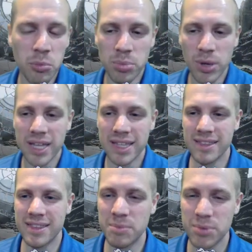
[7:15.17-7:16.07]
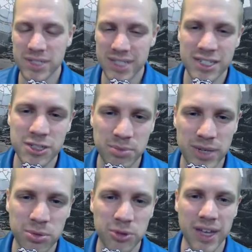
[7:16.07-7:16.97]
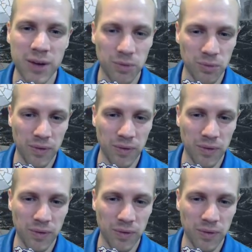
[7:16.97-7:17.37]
But the percentage of people that